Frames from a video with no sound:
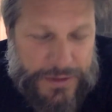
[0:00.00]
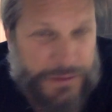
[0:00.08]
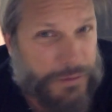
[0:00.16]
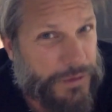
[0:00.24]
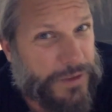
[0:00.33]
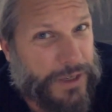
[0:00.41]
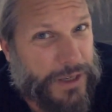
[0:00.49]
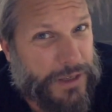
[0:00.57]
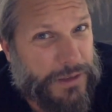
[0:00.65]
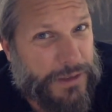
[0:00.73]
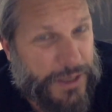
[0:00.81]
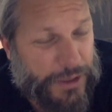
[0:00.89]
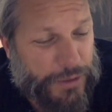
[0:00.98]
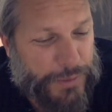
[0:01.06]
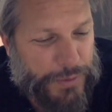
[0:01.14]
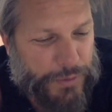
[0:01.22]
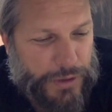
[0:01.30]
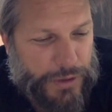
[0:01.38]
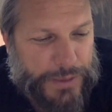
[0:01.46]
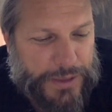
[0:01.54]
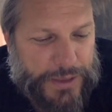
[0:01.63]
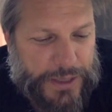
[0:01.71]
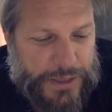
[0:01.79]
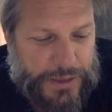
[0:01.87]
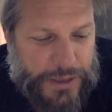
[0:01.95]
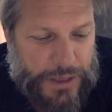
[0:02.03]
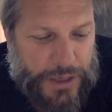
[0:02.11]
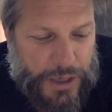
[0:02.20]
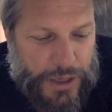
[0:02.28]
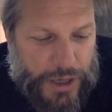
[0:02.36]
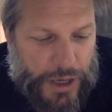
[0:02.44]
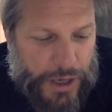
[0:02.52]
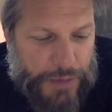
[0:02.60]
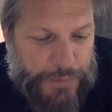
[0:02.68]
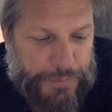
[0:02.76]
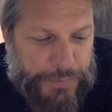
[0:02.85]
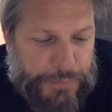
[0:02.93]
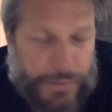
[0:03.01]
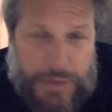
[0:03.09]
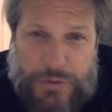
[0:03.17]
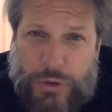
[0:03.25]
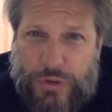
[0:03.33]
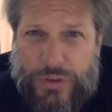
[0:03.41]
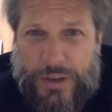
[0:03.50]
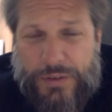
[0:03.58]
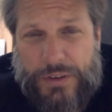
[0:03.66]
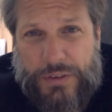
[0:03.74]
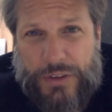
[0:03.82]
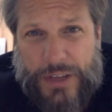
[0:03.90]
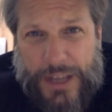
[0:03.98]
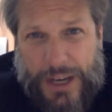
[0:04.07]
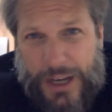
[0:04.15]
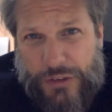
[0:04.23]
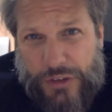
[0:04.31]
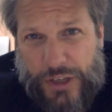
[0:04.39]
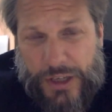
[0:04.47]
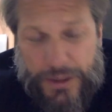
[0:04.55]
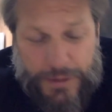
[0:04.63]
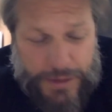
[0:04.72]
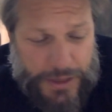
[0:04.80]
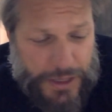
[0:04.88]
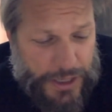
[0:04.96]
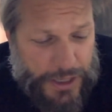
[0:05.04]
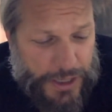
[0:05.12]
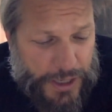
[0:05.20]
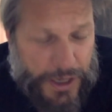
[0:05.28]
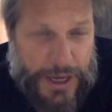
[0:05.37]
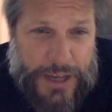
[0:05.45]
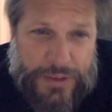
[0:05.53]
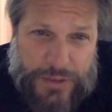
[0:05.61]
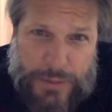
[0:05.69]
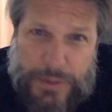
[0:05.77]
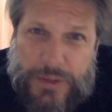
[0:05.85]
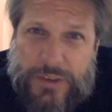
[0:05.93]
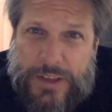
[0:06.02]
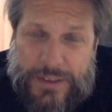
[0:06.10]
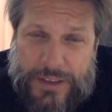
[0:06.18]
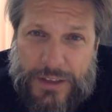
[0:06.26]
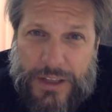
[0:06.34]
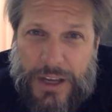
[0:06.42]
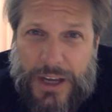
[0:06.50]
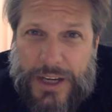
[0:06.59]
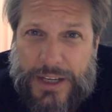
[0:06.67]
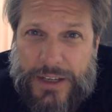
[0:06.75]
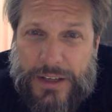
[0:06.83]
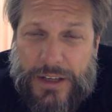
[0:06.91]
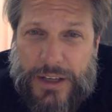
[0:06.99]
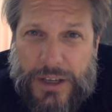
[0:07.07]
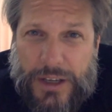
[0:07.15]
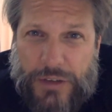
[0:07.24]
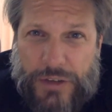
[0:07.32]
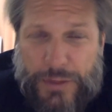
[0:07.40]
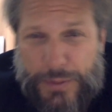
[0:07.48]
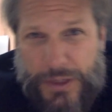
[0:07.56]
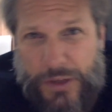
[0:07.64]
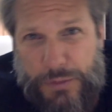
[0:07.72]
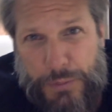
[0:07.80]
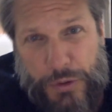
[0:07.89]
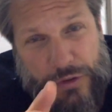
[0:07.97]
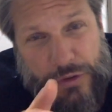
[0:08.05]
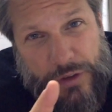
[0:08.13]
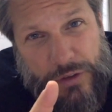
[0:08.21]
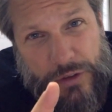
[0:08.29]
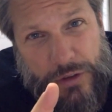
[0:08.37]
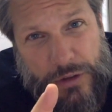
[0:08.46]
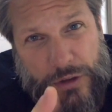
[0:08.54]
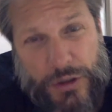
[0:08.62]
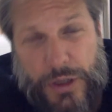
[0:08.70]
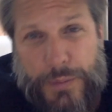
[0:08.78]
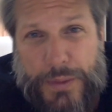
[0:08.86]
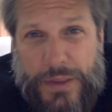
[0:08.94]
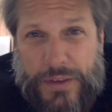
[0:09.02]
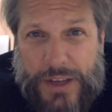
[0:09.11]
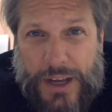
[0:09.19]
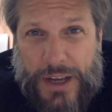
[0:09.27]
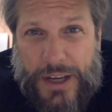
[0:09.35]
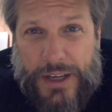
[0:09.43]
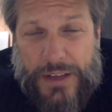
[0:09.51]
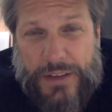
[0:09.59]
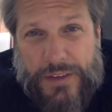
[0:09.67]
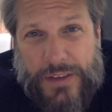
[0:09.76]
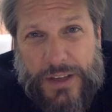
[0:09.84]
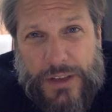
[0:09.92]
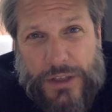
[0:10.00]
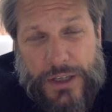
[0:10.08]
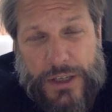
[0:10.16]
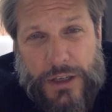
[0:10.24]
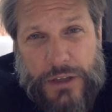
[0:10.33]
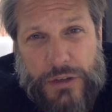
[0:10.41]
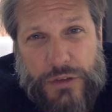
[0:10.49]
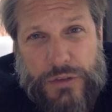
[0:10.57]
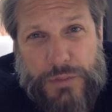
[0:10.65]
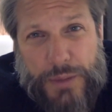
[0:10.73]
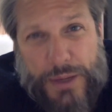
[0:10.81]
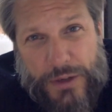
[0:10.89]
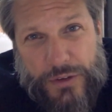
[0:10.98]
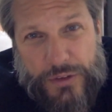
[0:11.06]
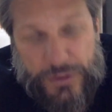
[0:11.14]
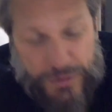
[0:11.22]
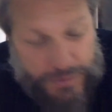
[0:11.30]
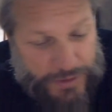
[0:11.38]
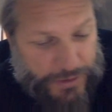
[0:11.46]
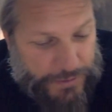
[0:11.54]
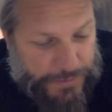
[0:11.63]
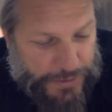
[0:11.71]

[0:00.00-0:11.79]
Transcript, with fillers: Once again, I could be wrong about that. Um, but of course, they have different kanji. Uh, as someone states online, a Japanese person doesn't look up in the sky and say, "Look at all those spiders," you know.